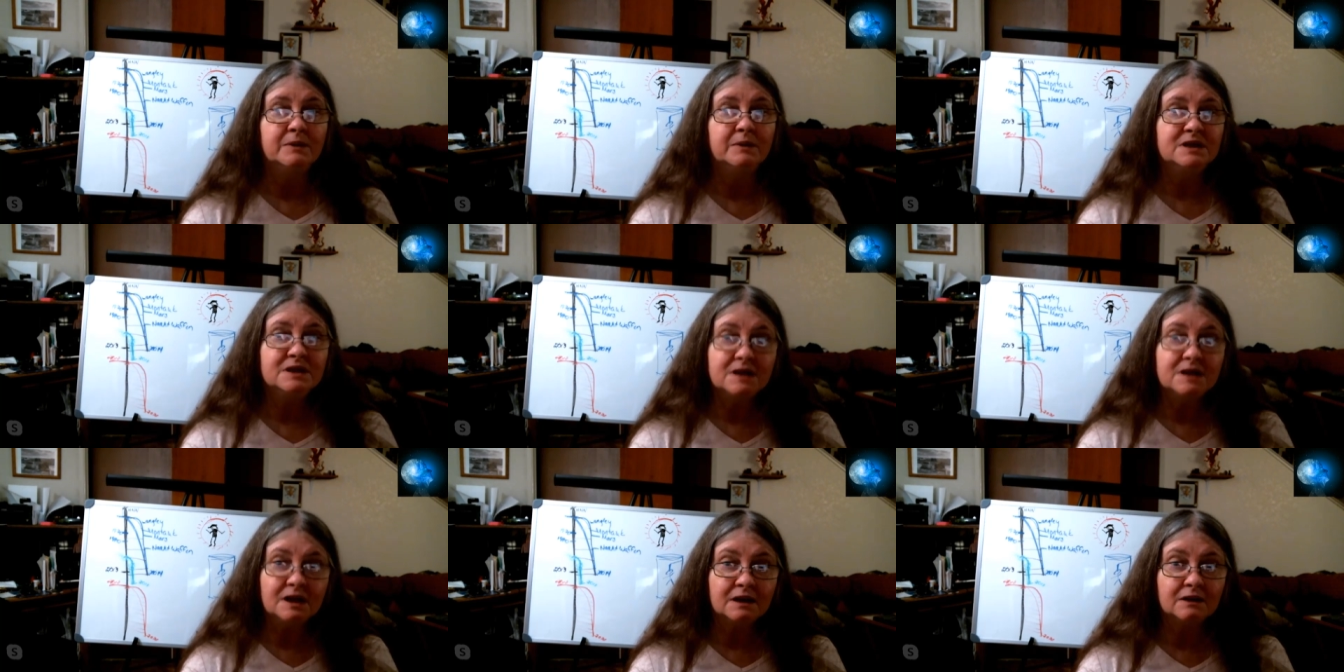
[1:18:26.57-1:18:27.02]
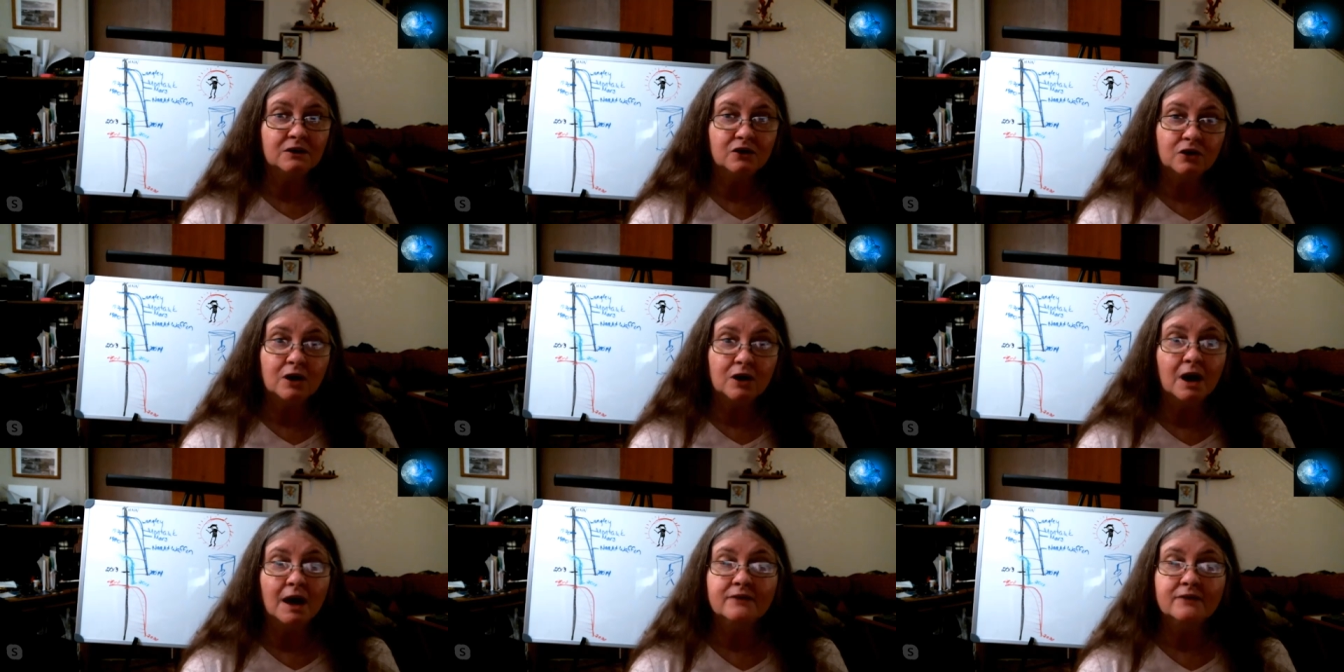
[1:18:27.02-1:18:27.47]
that I would
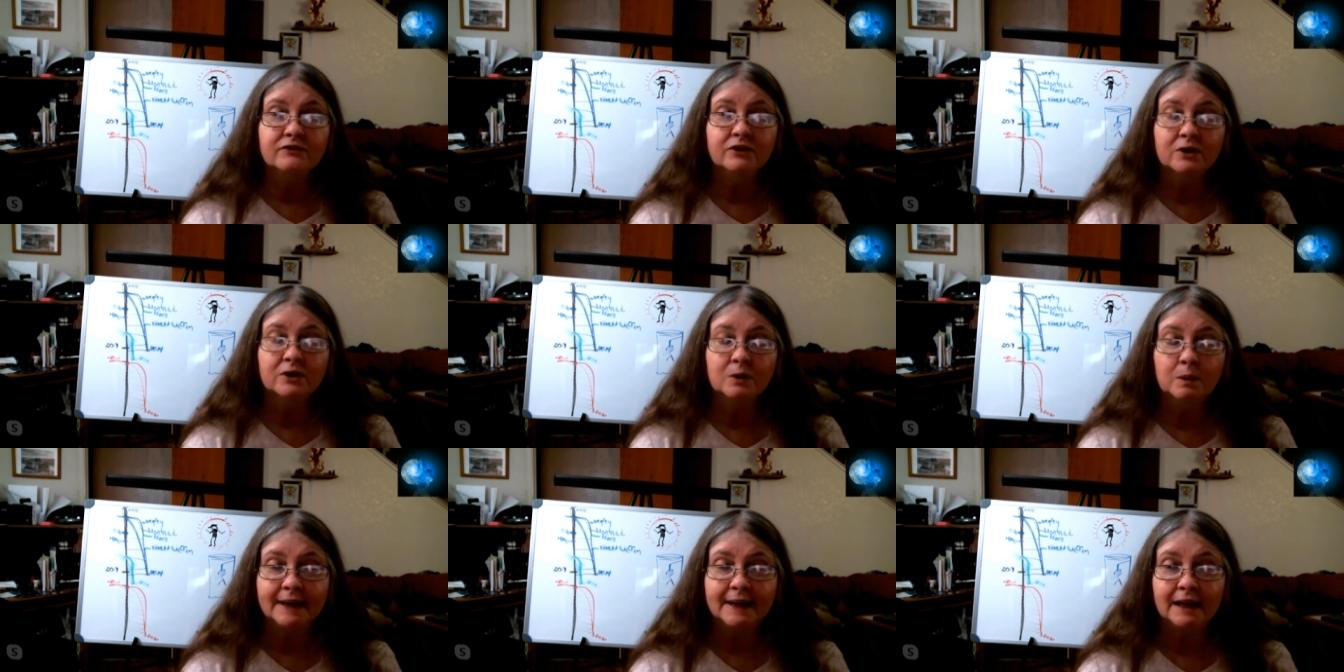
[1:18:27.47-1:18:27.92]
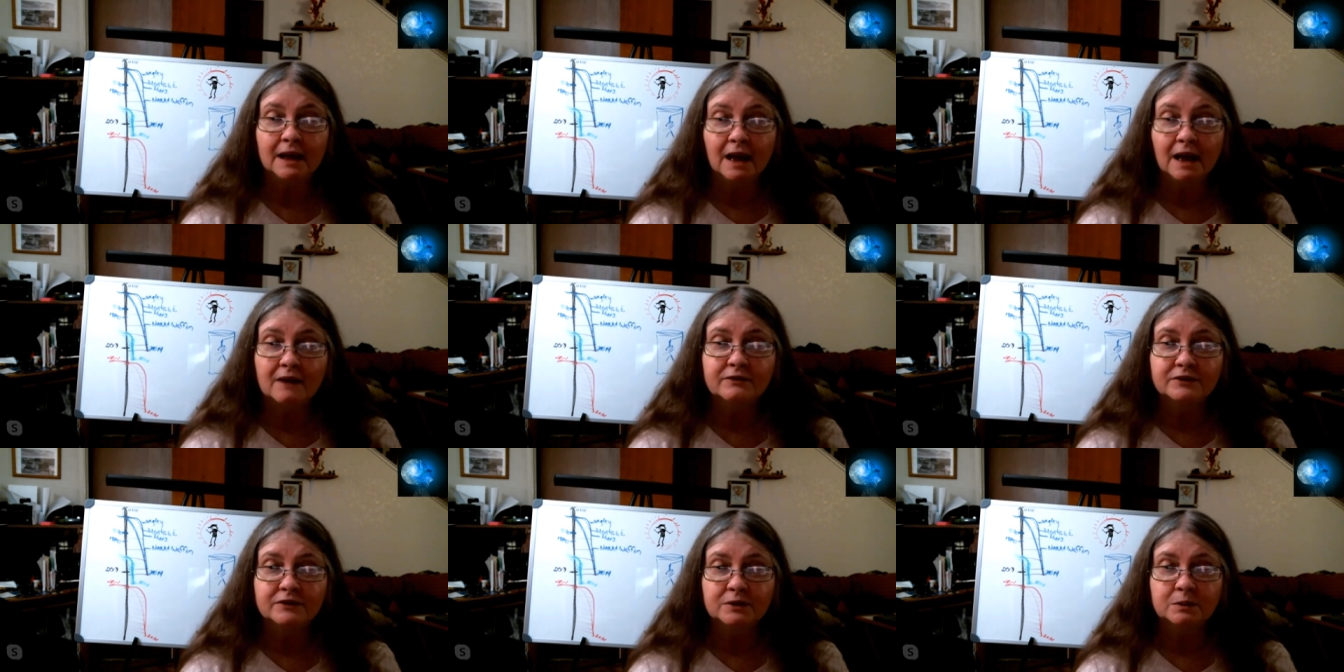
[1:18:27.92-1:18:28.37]
sit and cry
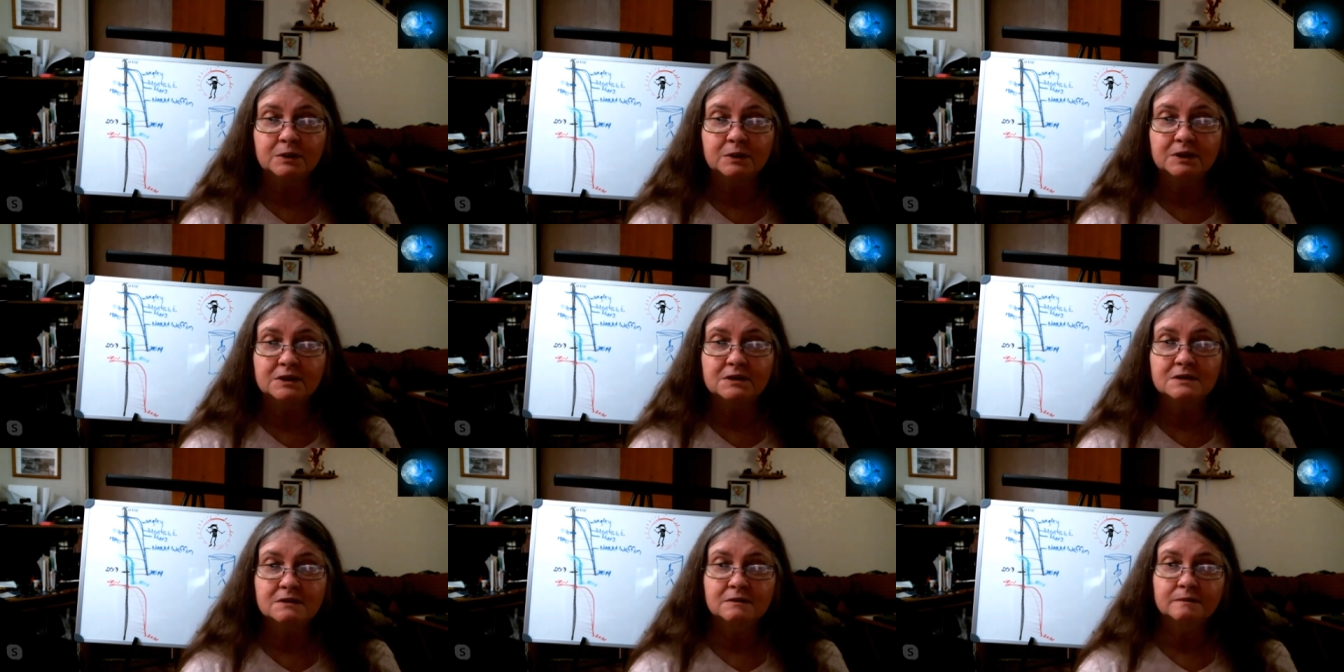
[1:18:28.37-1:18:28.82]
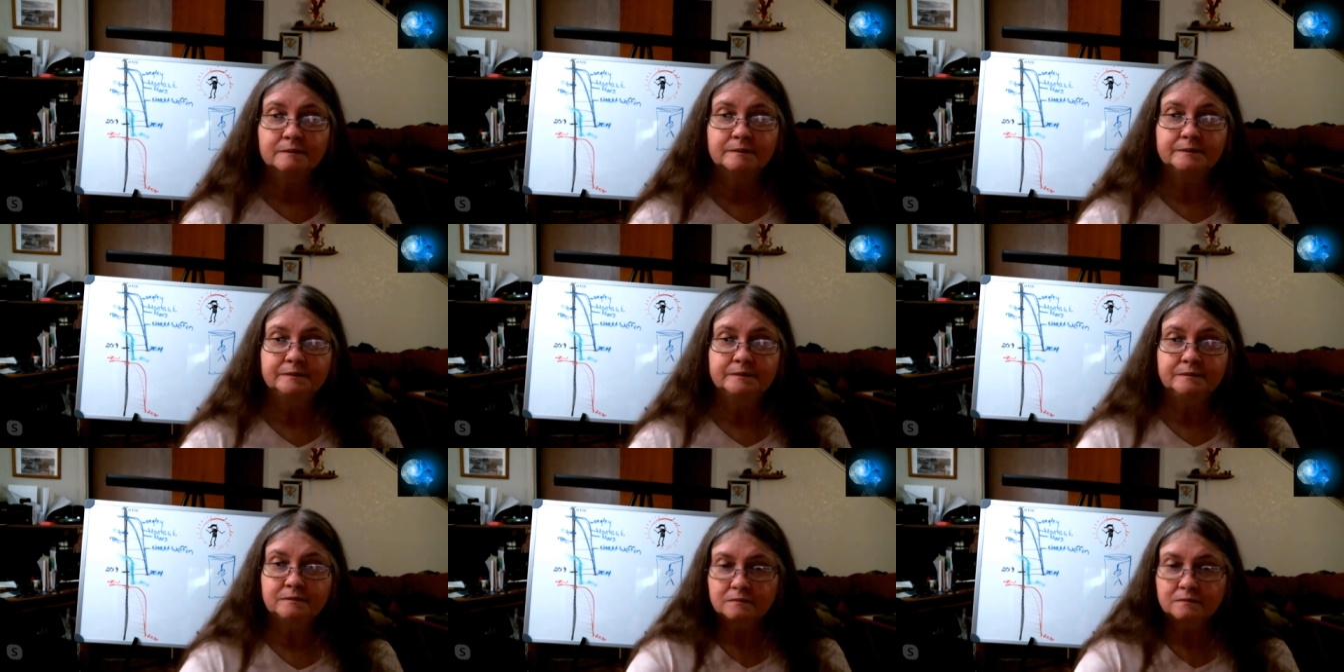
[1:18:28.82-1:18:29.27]
for a week
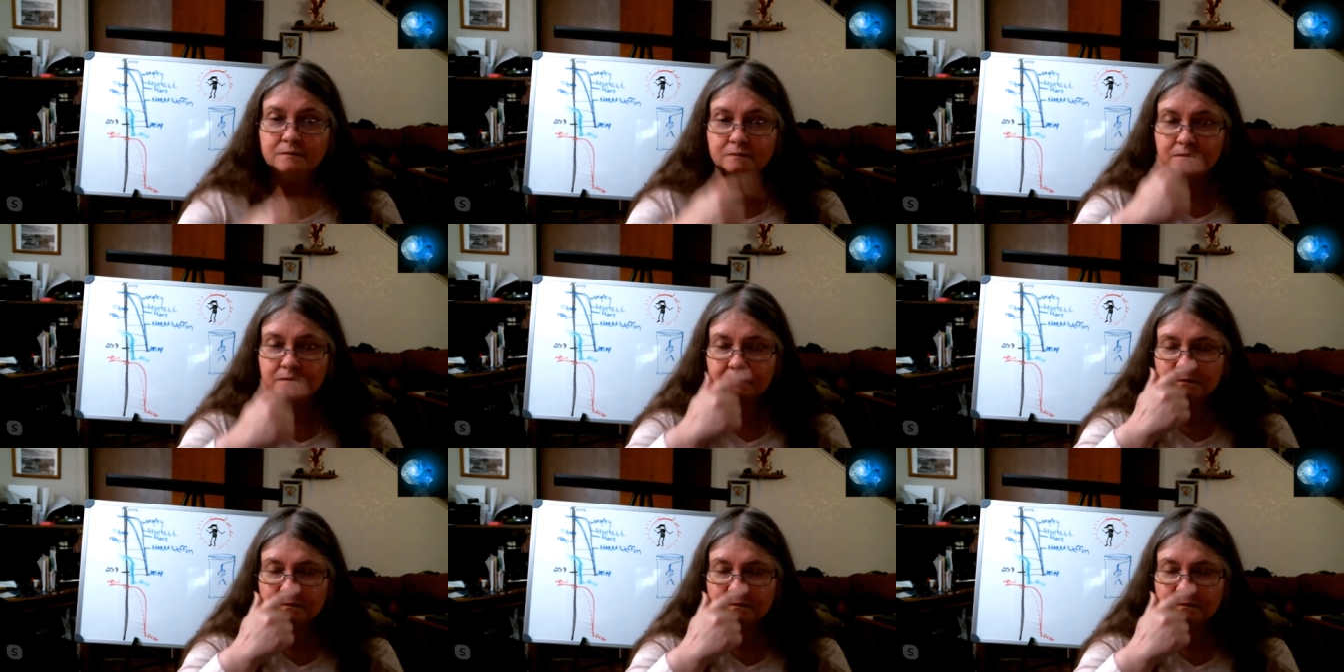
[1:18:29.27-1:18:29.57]
afterwards.